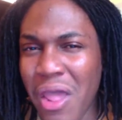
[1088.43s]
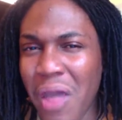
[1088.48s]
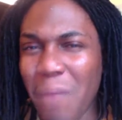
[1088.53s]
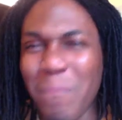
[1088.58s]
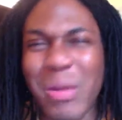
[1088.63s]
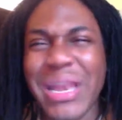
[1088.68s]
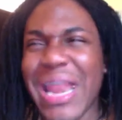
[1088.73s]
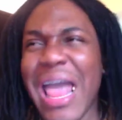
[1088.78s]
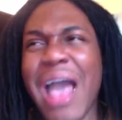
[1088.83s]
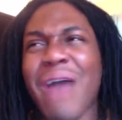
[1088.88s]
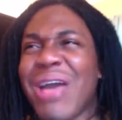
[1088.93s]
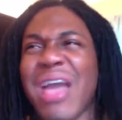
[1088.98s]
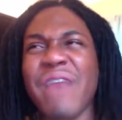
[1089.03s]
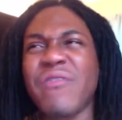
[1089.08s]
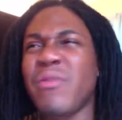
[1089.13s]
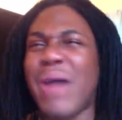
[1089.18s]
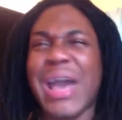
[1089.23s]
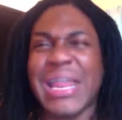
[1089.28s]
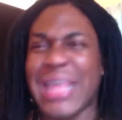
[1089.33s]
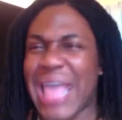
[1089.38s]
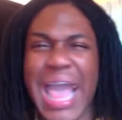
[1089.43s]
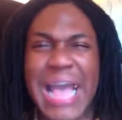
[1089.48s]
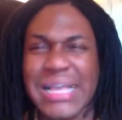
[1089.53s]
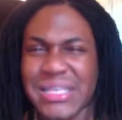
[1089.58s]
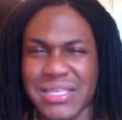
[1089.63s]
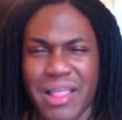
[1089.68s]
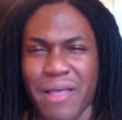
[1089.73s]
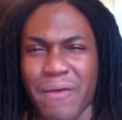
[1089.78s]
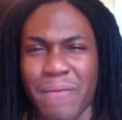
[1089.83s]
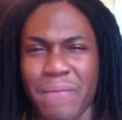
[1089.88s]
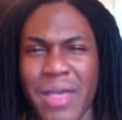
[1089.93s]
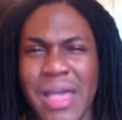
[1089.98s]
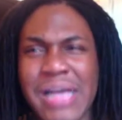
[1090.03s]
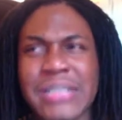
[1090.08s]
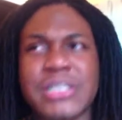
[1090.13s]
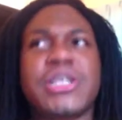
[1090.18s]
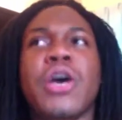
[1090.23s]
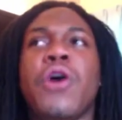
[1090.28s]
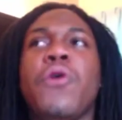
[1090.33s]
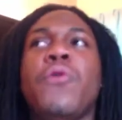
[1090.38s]
But now everybody has them.
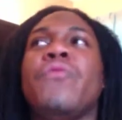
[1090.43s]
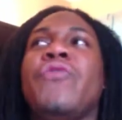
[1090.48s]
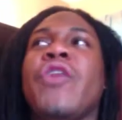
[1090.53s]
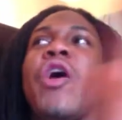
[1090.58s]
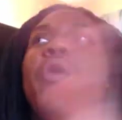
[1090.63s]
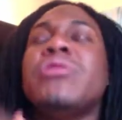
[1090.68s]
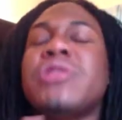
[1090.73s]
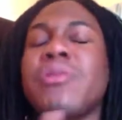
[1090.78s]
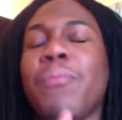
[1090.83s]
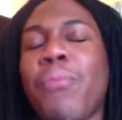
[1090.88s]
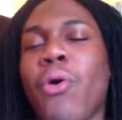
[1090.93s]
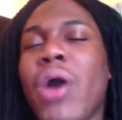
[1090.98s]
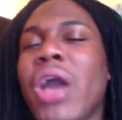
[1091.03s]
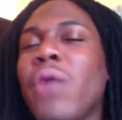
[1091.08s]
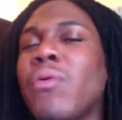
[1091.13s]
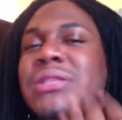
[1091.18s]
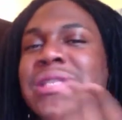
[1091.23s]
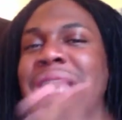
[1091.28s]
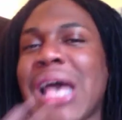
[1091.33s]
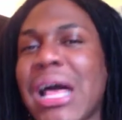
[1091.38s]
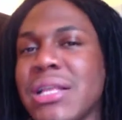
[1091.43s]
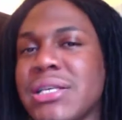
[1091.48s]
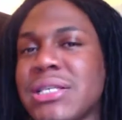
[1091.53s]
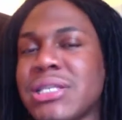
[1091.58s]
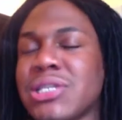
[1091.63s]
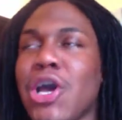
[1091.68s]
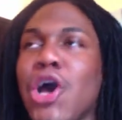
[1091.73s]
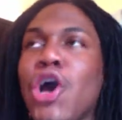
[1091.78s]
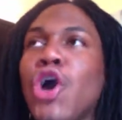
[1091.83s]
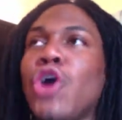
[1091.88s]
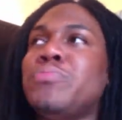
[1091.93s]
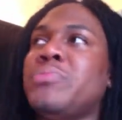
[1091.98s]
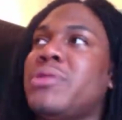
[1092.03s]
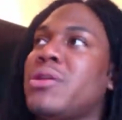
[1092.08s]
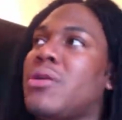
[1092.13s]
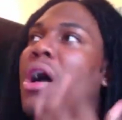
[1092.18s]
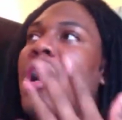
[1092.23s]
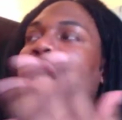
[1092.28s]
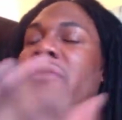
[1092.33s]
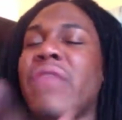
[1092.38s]
So there was a point where telescopes and
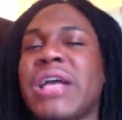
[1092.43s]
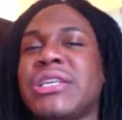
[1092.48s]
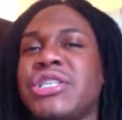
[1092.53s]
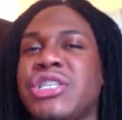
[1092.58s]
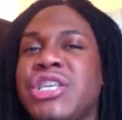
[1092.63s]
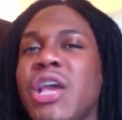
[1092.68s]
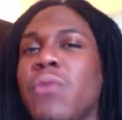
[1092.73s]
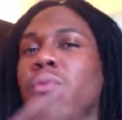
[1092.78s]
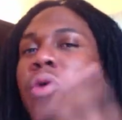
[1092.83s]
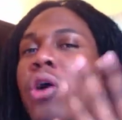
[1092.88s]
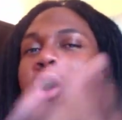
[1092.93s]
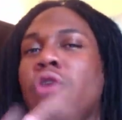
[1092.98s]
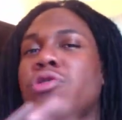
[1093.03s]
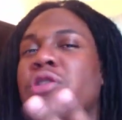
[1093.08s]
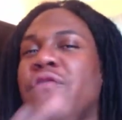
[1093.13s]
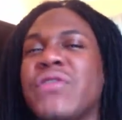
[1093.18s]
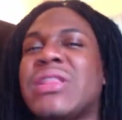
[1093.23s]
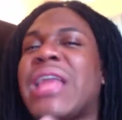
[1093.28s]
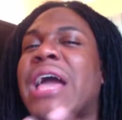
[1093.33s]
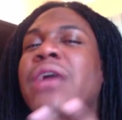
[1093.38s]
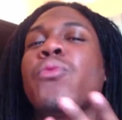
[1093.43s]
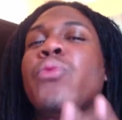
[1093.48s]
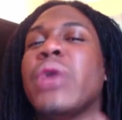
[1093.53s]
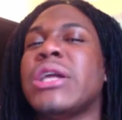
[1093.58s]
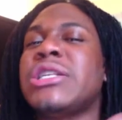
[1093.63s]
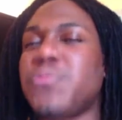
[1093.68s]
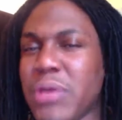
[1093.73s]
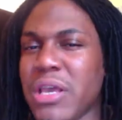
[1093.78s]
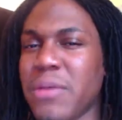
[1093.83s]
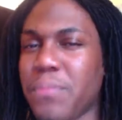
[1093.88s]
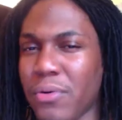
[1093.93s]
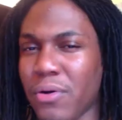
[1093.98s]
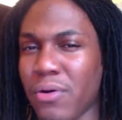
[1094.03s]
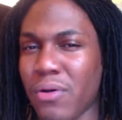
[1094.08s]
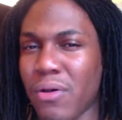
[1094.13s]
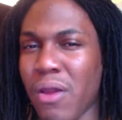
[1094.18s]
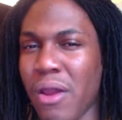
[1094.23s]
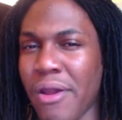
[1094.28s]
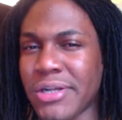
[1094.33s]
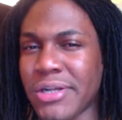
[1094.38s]
all that shit were only for like rich people.